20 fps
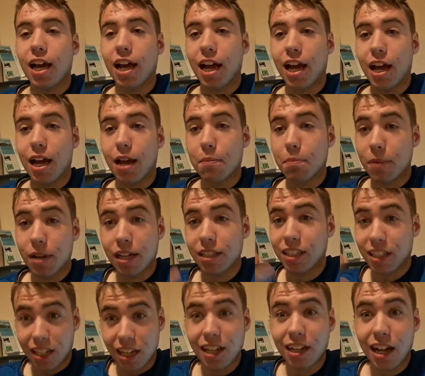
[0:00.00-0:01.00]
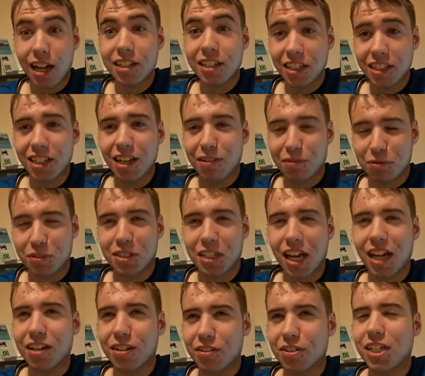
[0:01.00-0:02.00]
And they can, I think they have
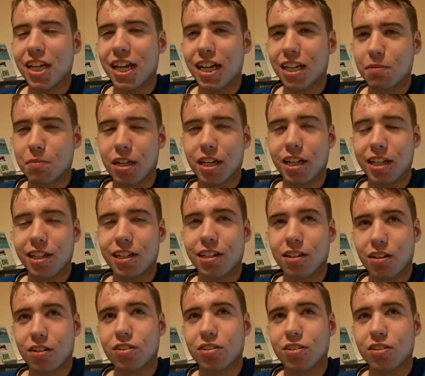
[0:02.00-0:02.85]
kind of taken my idea,